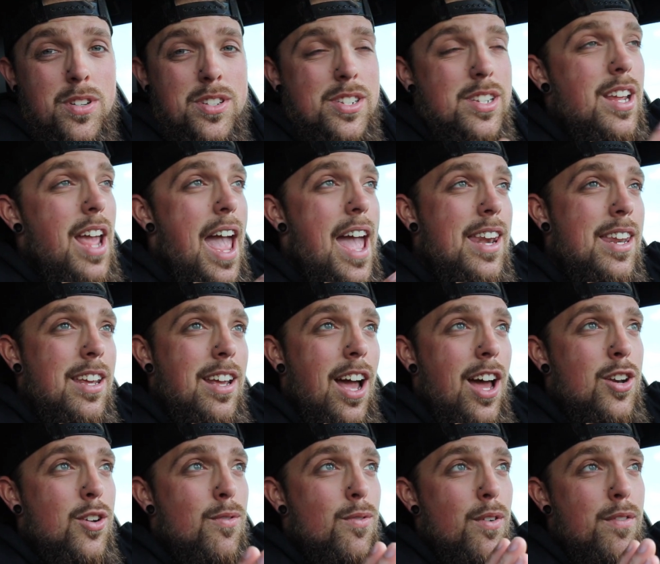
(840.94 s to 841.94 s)
to see any
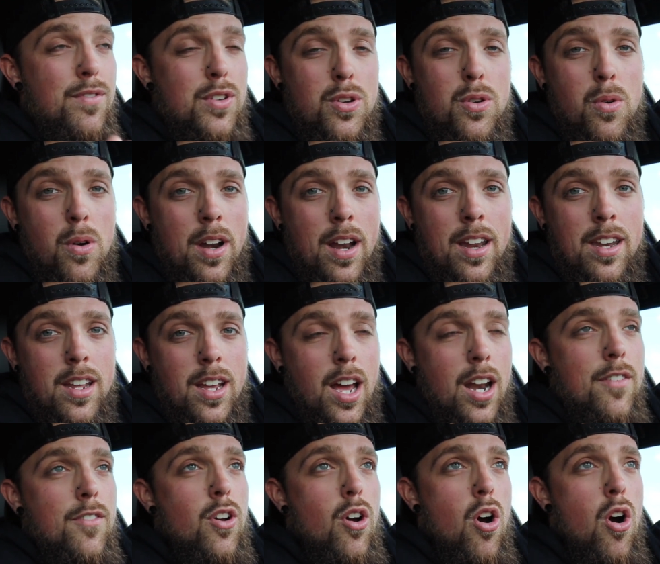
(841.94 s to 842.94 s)
kind of review on any
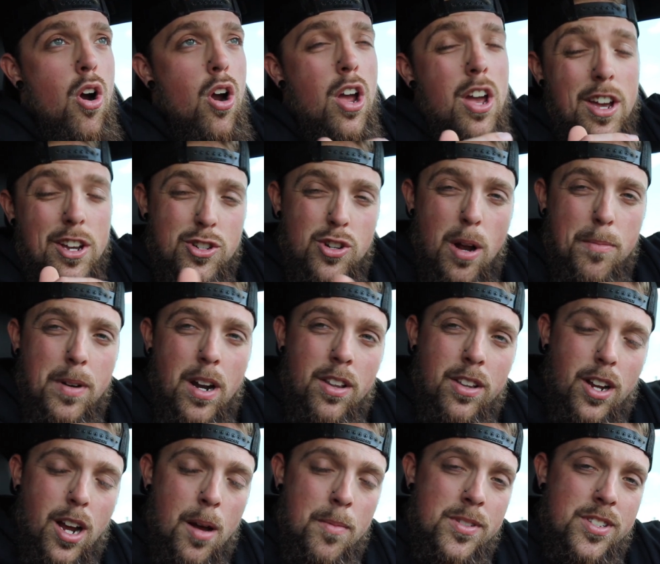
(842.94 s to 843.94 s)
kind of car, drop down in
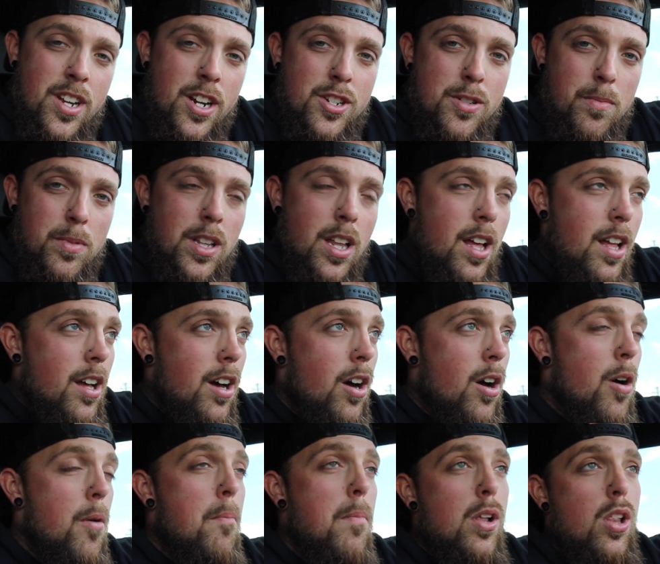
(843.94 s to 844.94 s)
the comment section
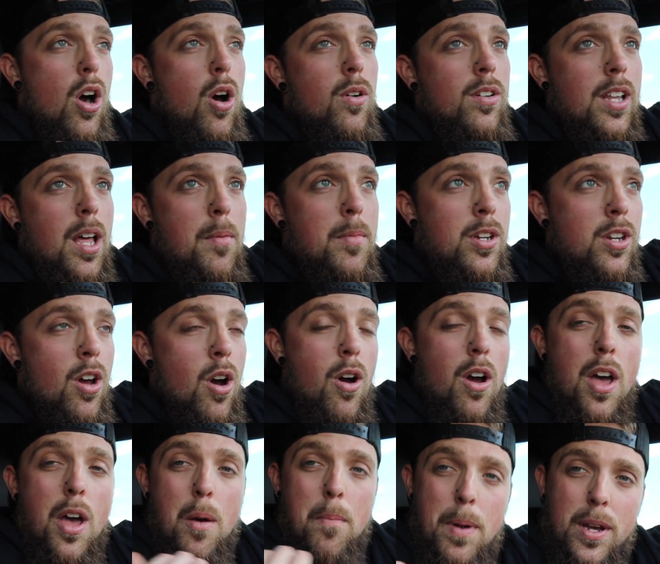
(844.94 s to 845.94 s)
below and let me know.
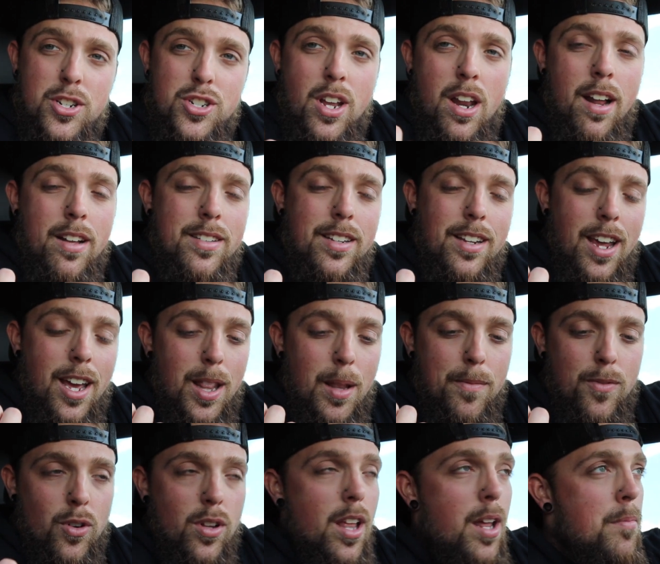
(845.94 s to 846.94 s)
Big shout out to Caleb
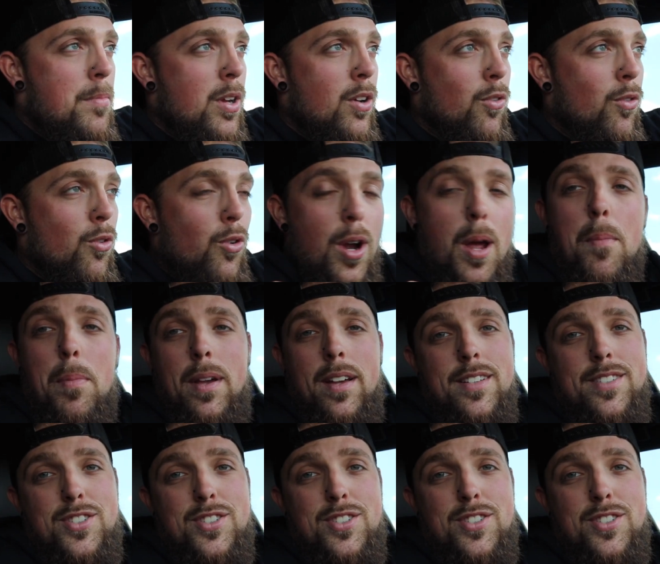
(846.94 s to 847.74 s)
for letting me rip his